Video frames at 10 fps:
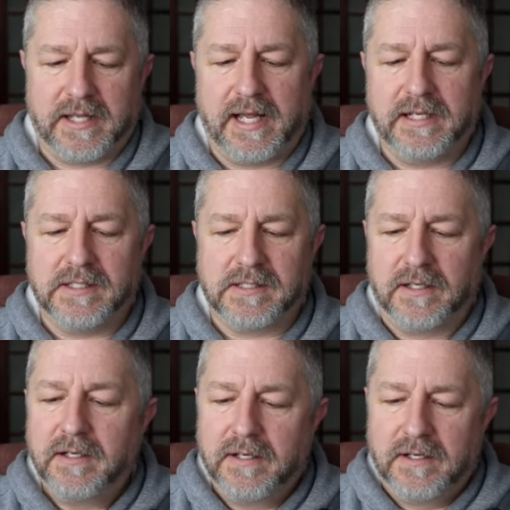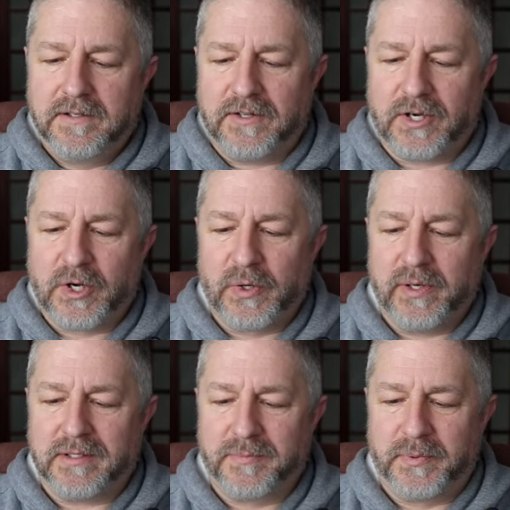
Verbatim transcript: That is the current